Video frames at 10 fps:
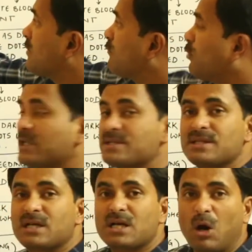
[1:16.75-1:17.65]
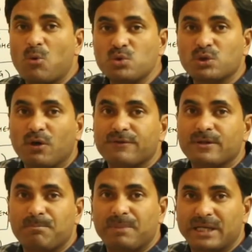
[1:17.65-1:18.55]
what is the count of
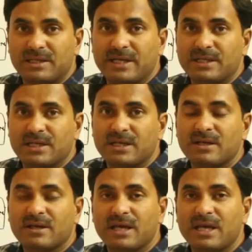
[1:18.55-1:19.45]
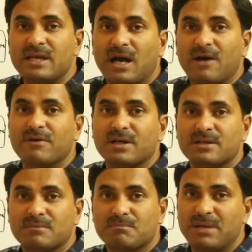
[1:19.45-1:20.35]
the platelet in
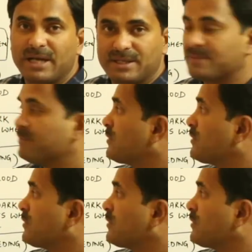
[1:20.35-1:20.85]
our blood?